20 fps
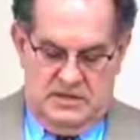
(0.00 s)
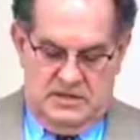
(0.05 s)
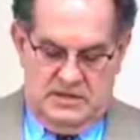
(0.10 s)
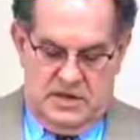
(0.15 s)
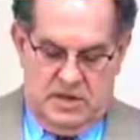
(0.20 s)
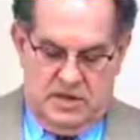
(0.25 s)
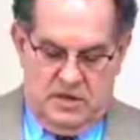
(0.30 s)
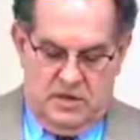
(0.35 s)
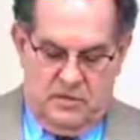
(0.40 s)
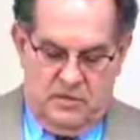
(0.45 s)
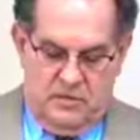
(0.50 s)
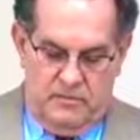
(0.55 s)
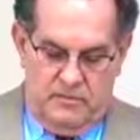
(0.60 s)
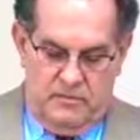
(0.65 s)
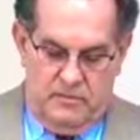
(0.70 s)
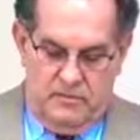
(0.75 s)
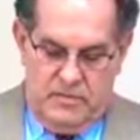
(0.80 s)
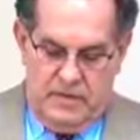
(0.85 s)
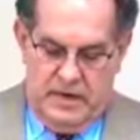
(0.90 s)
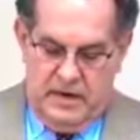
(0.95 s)

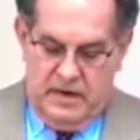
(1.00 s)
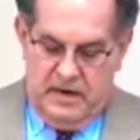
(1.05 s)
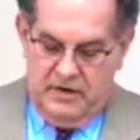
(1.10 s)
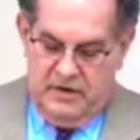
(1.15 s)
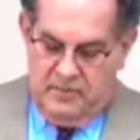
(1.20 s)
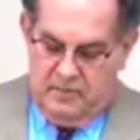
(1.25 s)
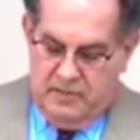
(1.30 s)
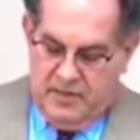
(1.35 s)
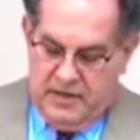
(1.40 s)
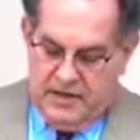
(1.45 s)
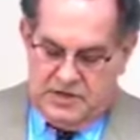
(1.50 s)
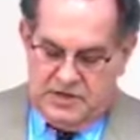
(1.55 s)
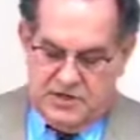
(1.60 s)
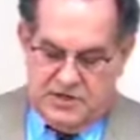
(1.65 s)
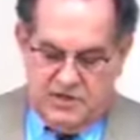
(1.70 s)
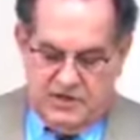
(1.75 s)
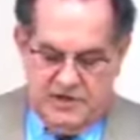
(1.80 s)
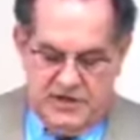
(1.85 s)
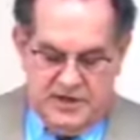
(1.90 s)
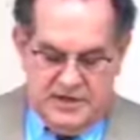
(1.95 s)
So here the
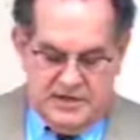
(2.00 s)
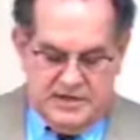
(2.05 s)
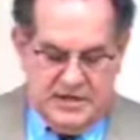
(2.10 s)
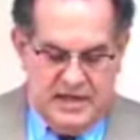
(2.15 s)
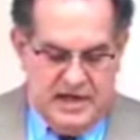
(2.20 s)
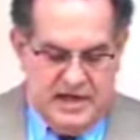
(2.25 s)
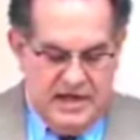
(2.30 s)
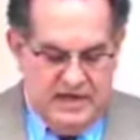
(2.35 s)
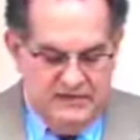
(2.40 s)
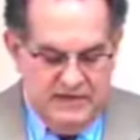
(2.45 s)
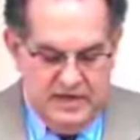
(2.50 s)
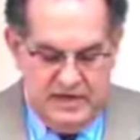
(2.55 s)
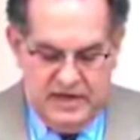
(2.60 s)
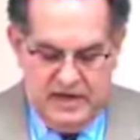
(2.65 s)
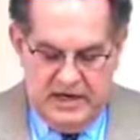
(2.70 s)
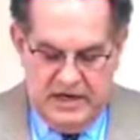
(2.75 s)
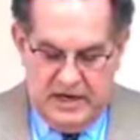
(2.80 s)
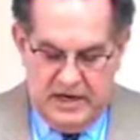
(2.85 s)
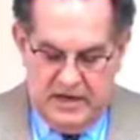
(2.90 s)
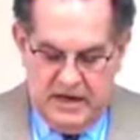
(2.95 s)
picture is that even
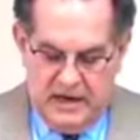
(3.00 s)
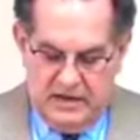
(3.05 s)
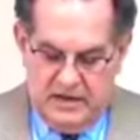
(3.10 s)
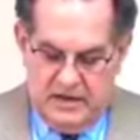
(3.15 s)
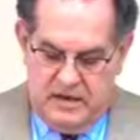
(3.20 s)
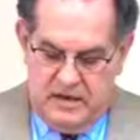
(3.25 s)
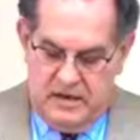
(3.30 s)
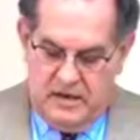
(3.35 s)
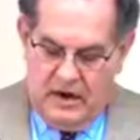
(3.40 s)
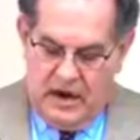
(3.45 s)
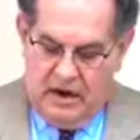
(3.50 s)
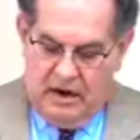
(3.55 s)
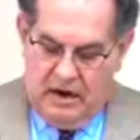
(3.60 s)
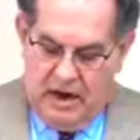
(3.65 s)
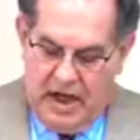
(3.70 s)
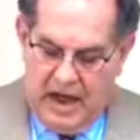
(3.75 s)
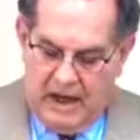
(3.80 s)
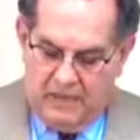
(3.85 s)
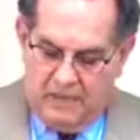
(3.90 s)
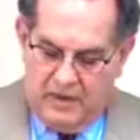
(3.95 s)
in
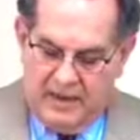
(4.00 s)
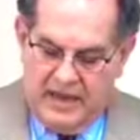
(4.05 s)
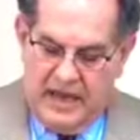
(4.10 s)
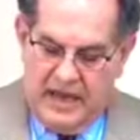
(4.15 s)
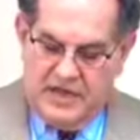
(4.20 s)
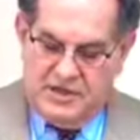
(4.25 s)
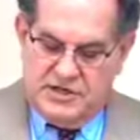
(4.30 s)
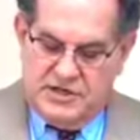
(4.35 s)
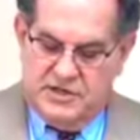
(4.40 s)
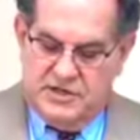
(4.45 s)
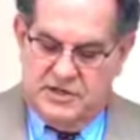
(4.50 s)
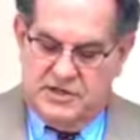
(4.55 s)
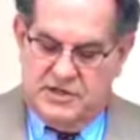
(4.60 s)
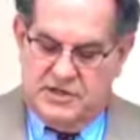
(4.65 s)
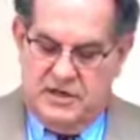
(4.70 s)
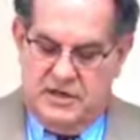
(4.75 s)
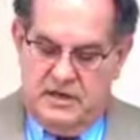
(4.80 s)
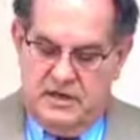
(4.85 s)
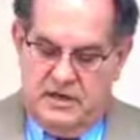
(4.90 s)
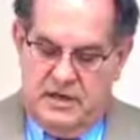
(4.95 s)
our
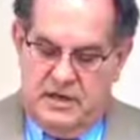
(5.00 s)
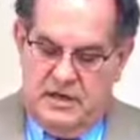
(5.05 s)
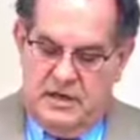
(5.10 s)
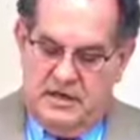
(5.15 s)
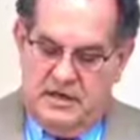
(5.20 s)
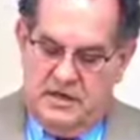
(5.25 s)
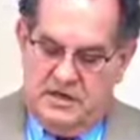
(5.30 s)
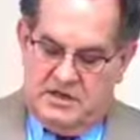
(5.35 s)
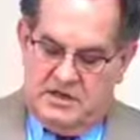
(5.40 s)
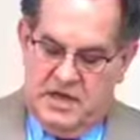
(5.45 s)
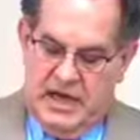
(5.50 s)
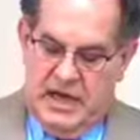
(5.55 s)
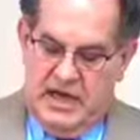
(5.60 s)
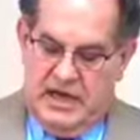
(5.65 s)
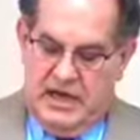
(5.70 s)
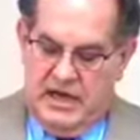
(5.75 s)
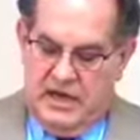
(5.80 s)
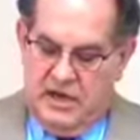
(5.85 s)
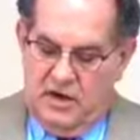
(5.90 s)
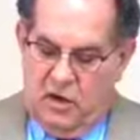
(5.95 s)
obligations, the, the
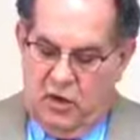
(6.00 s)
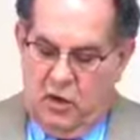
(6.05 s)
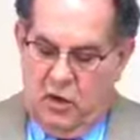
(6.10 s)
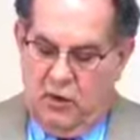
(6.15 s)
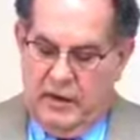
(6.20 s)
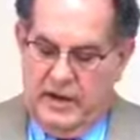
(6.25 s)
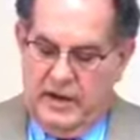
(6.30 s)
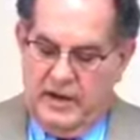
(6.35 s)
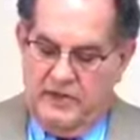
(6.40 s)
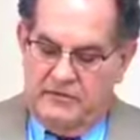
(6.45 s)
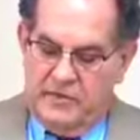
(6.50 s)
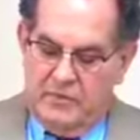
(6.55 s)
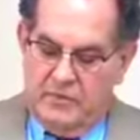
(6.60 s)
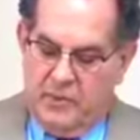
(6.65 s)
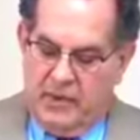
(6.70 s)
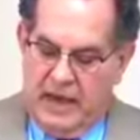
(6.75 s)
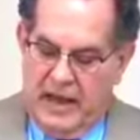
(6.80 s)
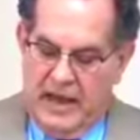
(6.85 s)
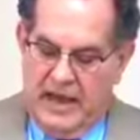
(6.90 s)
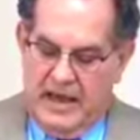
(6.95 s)
taking and holding of
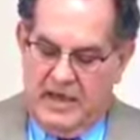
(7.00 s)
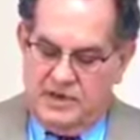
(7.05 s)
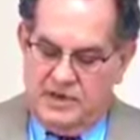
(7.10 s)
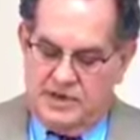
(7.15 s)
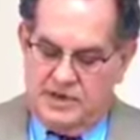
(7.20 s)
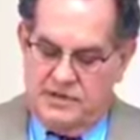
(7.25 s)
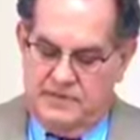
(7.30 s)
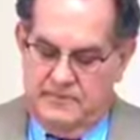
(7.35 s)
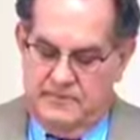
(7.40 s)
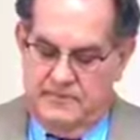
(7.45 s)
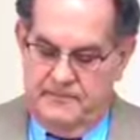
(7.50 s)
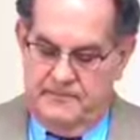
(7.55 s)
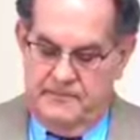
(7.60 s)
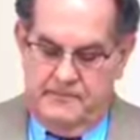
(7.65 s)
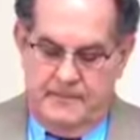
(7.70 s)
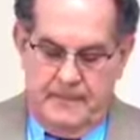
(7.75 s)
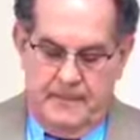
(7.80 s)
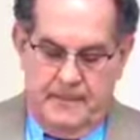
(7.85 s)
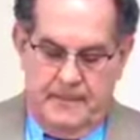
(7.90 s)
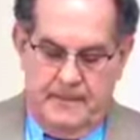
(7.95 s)
a pledge,
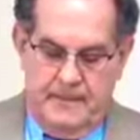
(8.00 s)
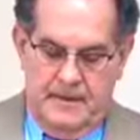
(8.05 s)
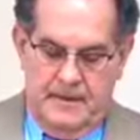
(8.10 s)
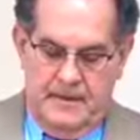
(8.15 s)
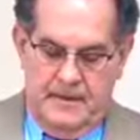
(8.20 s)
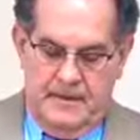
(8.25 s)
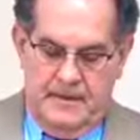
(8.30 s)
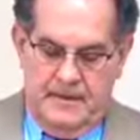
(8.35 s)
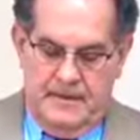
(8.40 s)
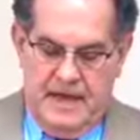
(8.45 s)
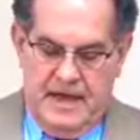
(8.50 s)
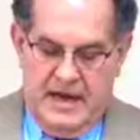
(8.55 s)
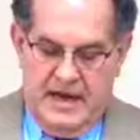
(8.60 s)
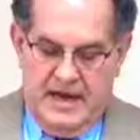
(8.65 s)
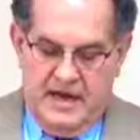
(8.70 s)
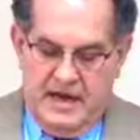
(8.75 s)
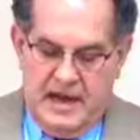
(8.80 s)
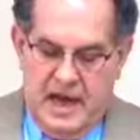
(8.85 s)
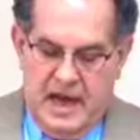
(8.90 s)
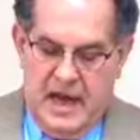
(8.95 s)

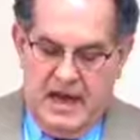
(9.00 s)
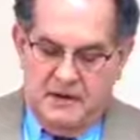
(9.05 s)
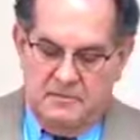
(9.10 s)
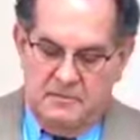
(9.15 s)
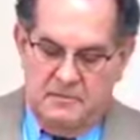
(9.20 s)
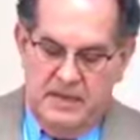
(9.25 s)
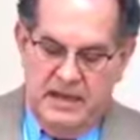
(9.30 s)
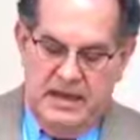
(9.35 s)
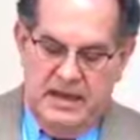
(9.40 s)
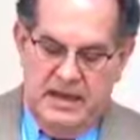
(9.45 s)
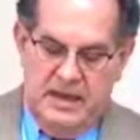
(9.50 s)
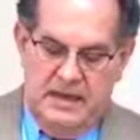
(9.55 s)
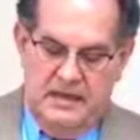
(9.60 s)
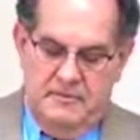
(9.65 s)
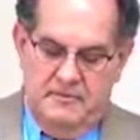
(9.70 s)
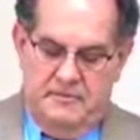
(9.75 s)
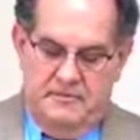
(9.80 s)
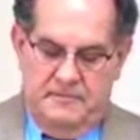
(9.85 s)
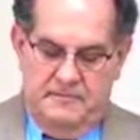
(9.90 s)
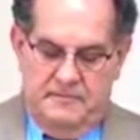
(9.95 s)
that it not
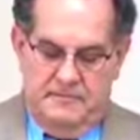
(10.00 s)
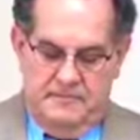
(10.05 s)
be